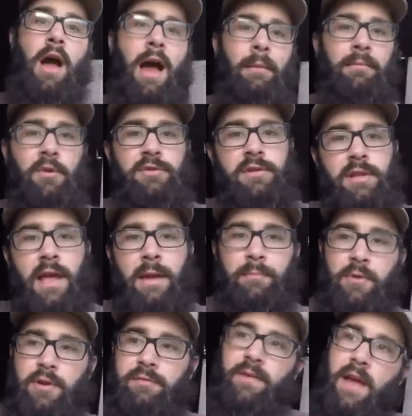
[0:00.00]
I'm losing light
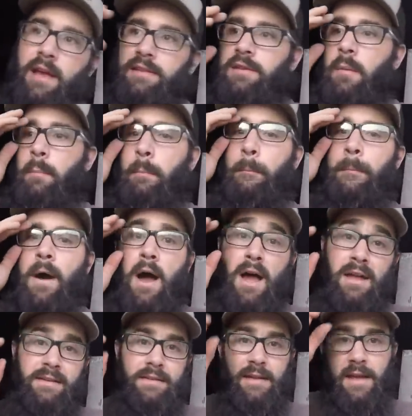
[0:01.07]
pretty fast,
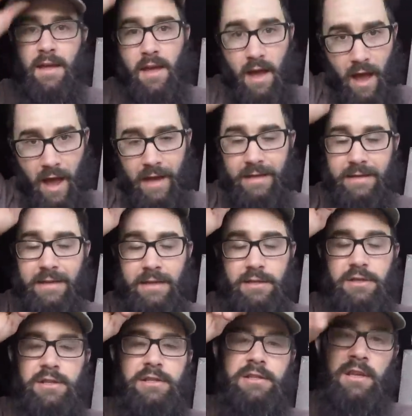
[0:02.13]
but I did
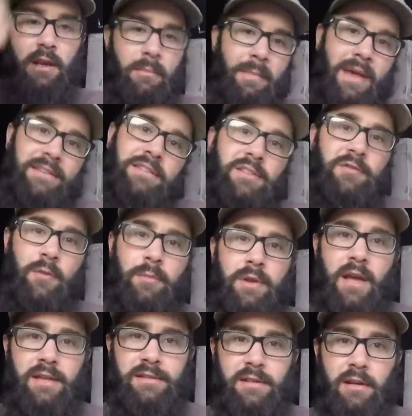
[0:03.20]
just get a message from
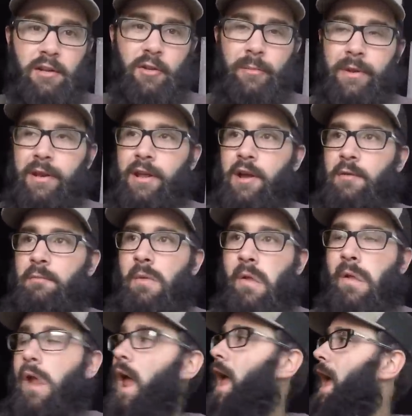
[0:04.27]
Dustin a little bit ago
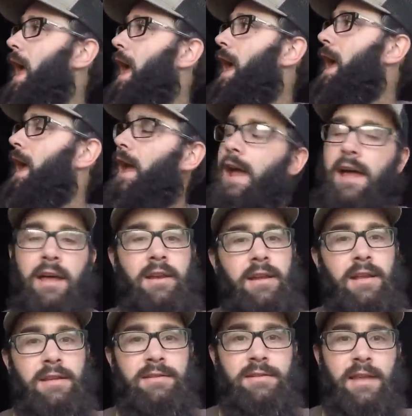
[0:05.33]
and
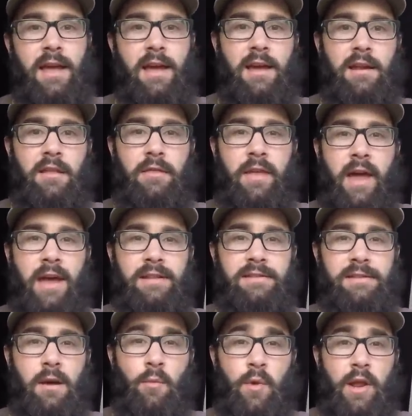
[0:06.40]
he said that
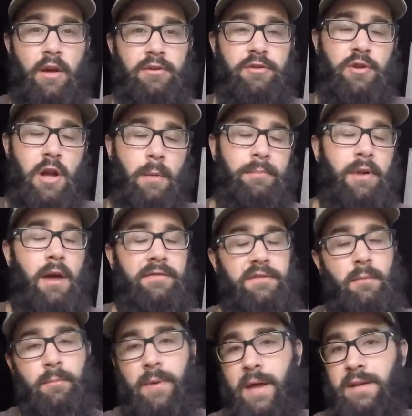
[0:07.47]
someone else dropped off
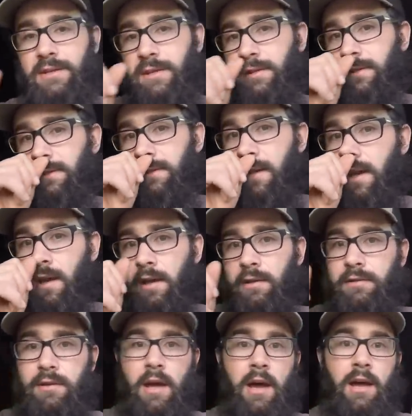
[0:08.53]
some pigeons
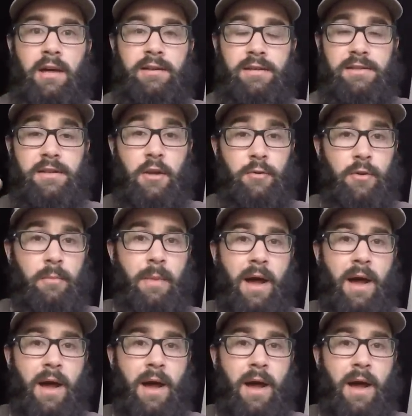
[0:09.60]
uh, to sell to the